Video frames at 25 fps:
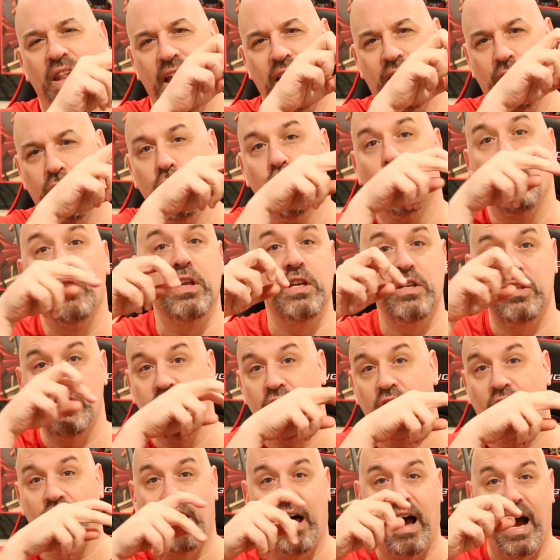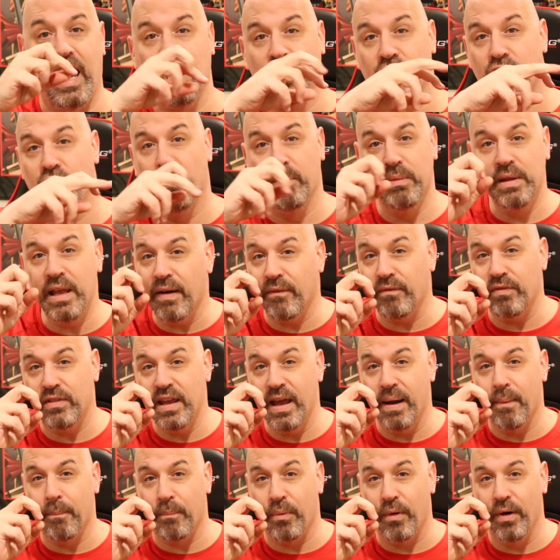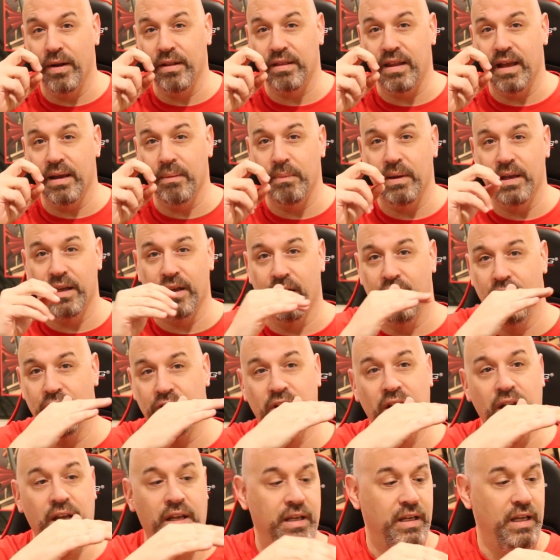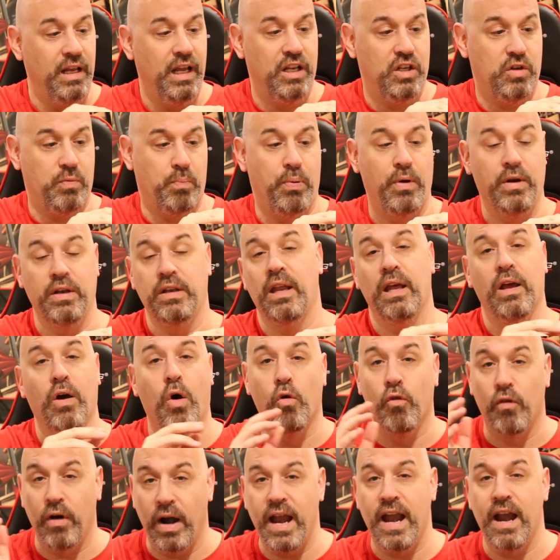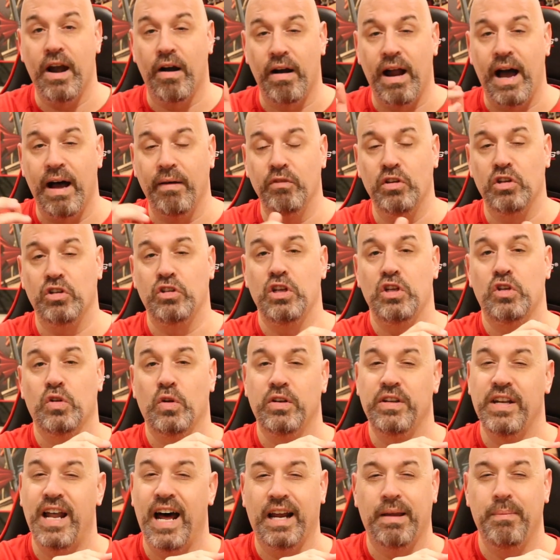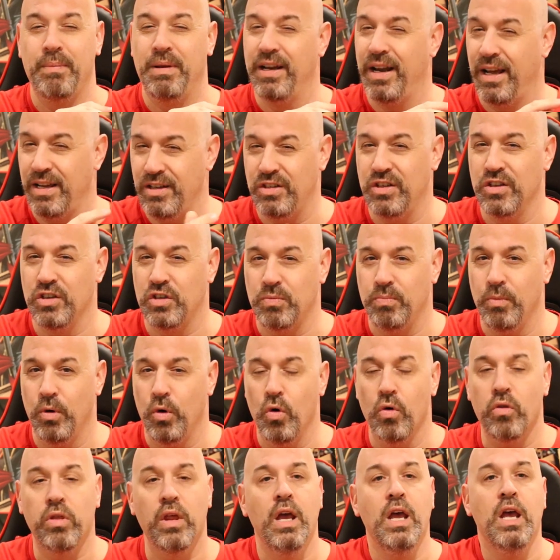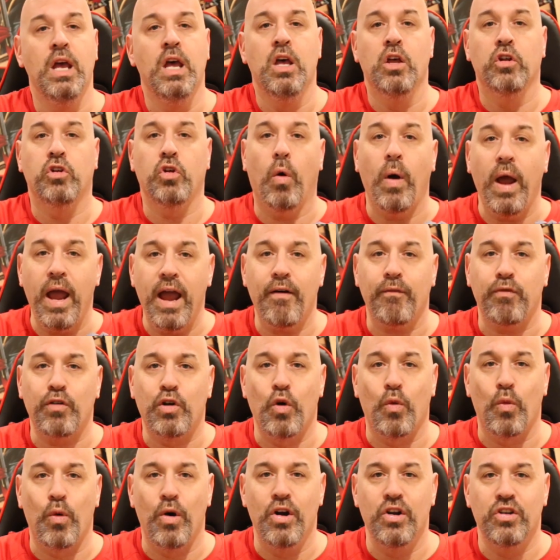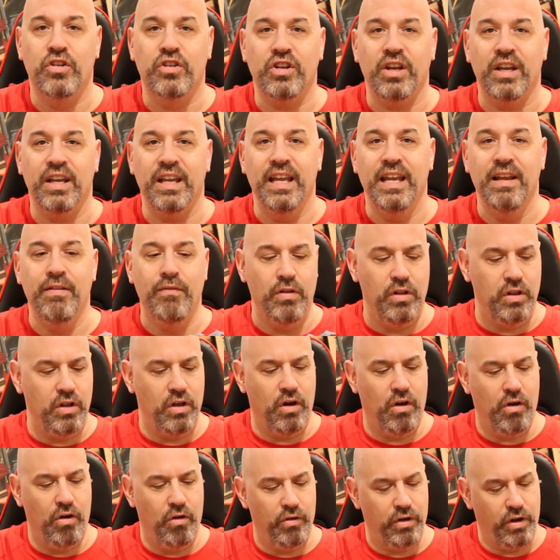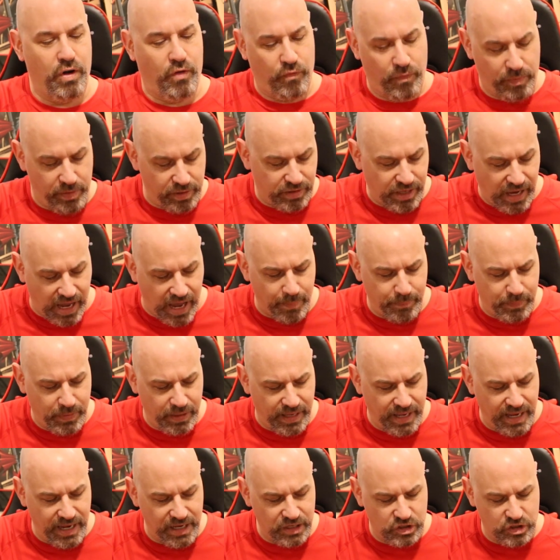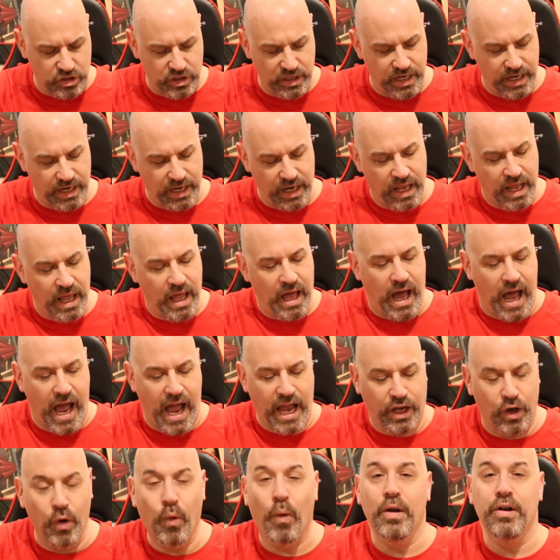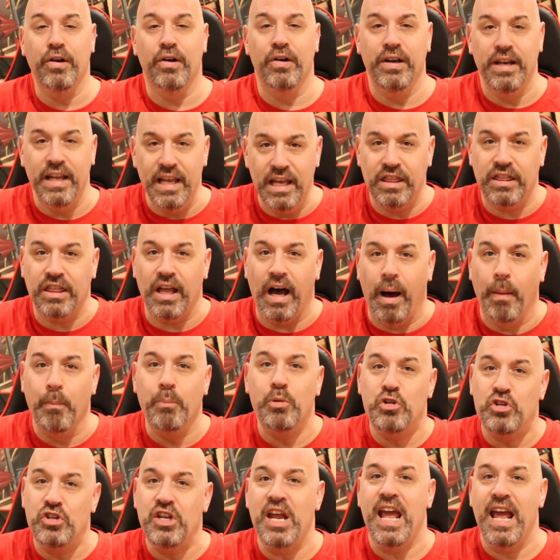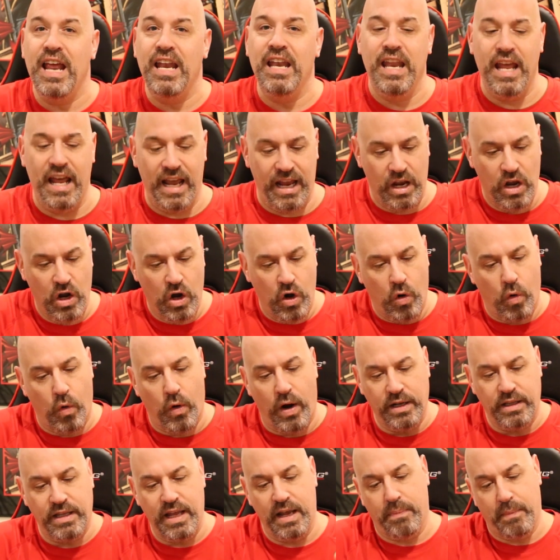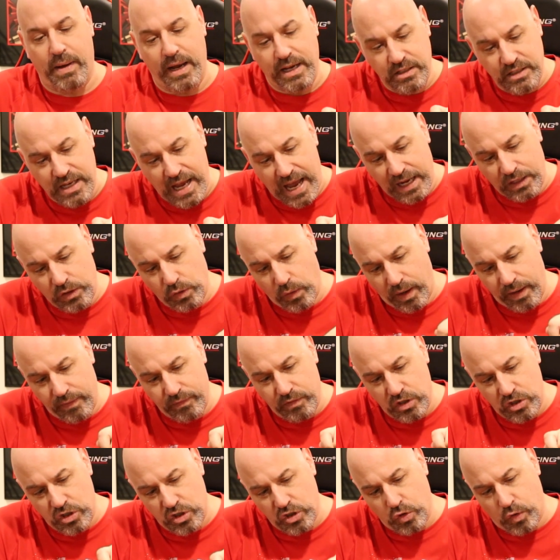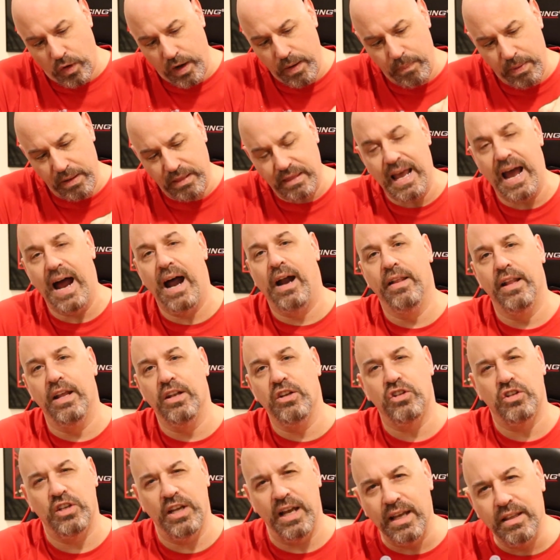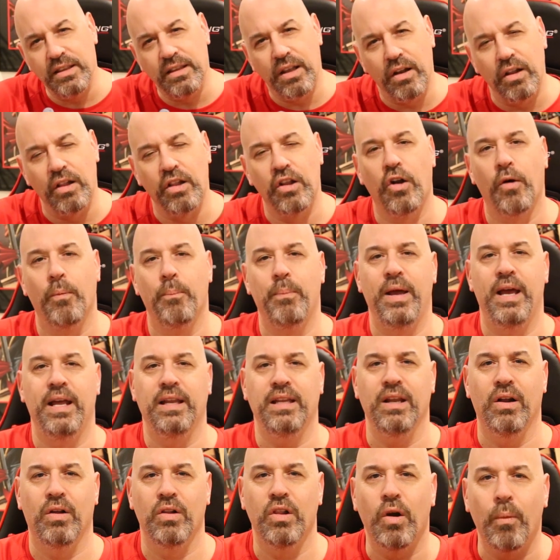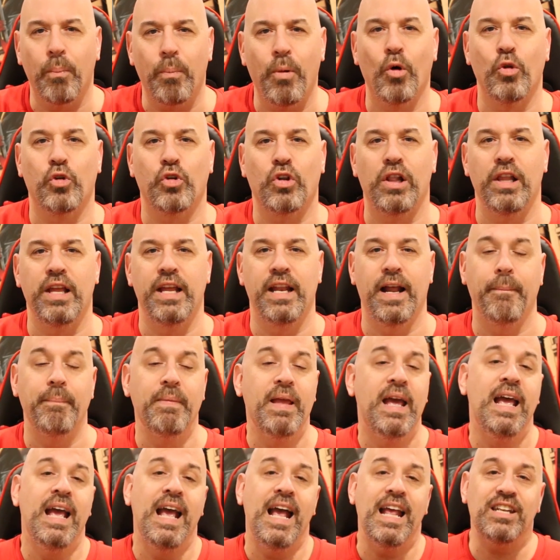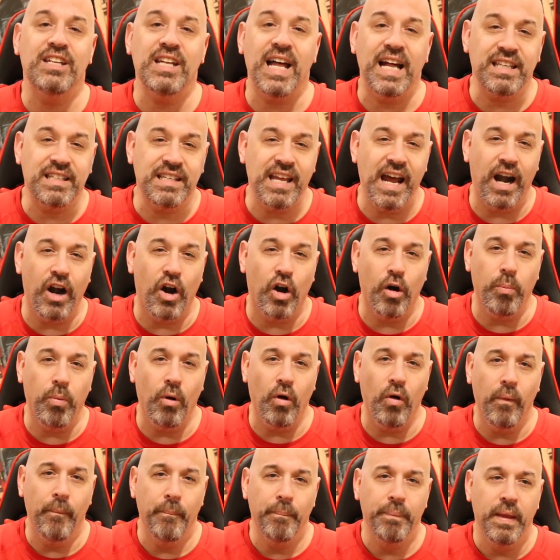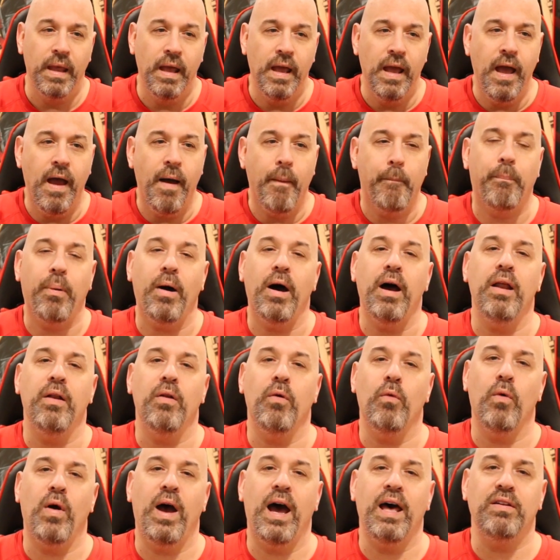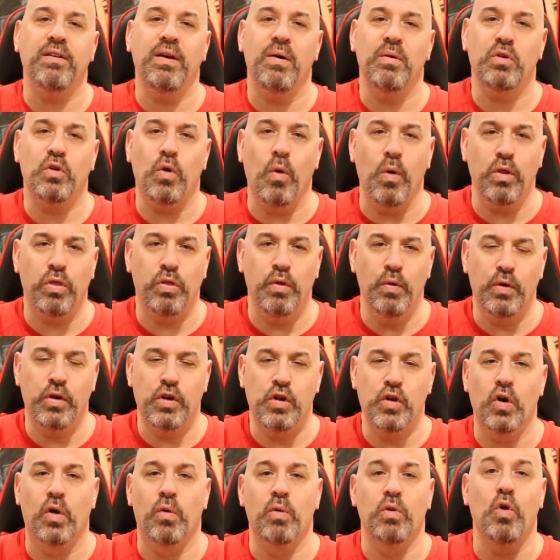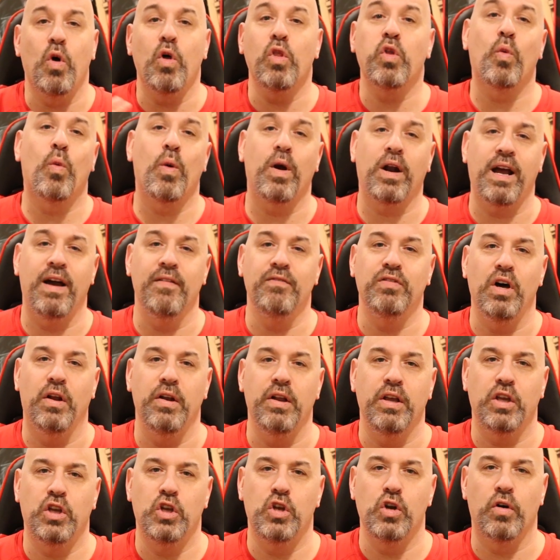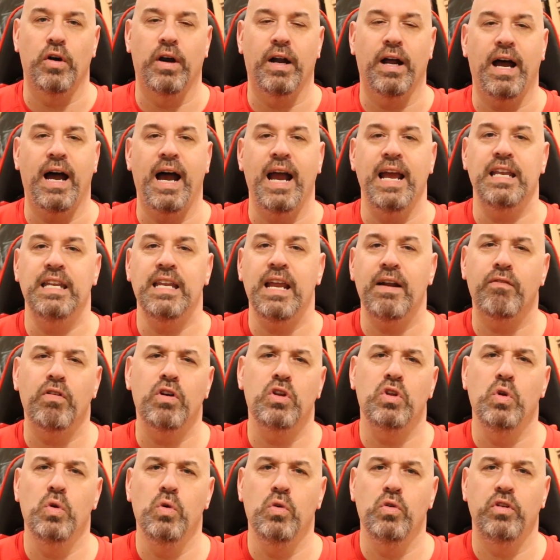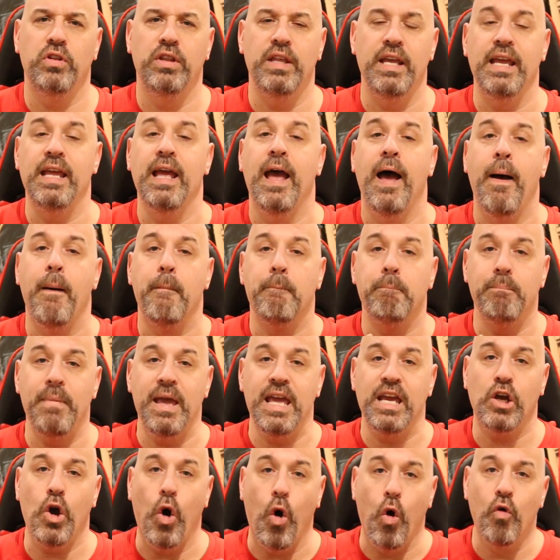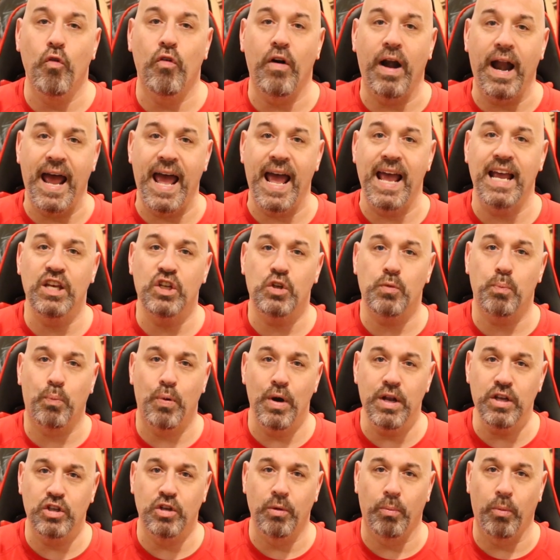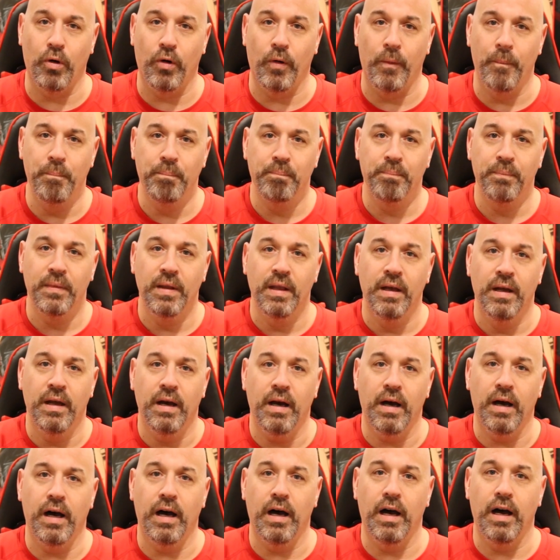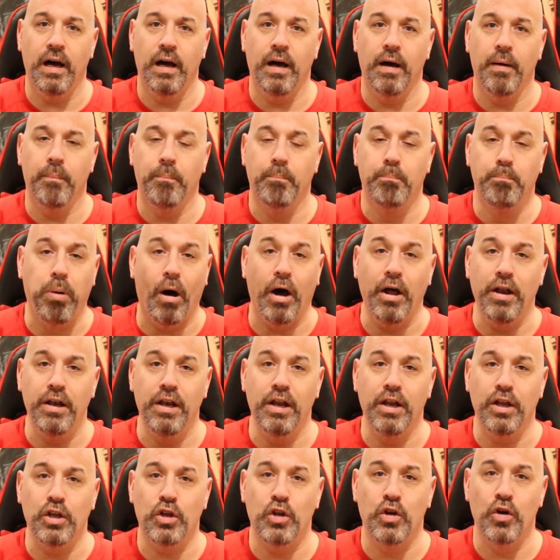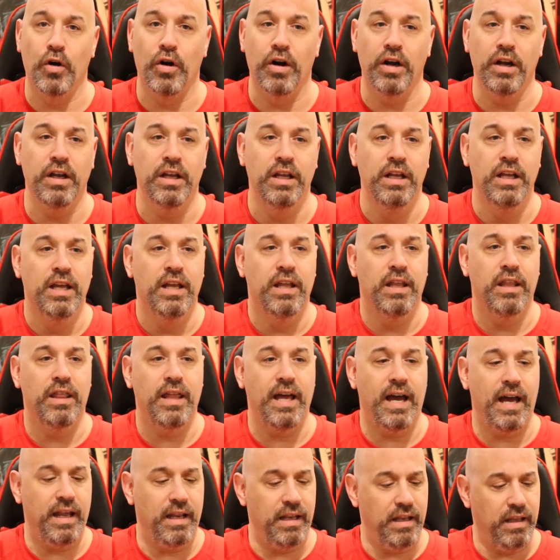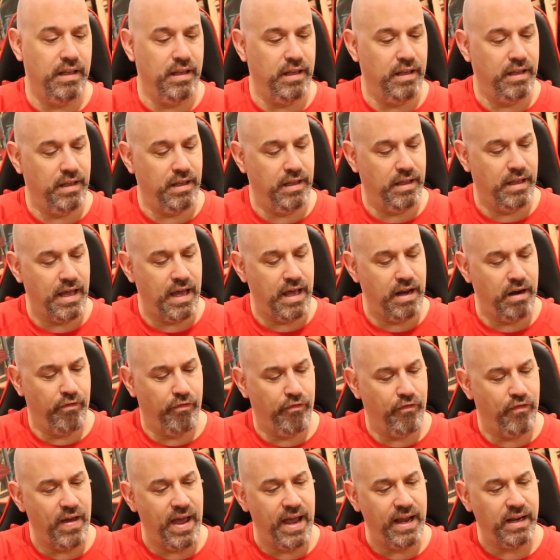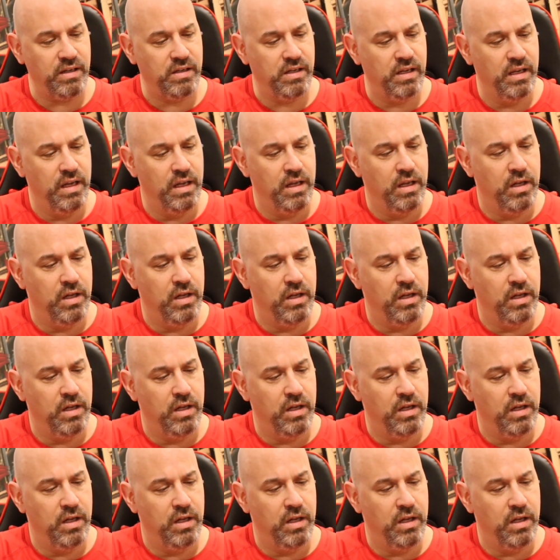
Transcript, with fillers: like, you really see the lines from the FDM printing because it's printing over air obviously, so it's not gonna be nice and smooth. So afterwards, even though, you know, from the top you can't see it, I go underneath, I'm sanding, or I take my X-Acto, I have to scrape it down and sand it a little bit, you know, a little post cleanup. It's not terrible, but as I was going through Cura, with all the work I've done in Cura, I never used the make overhangs printable uh, button in Cura, that, that effect.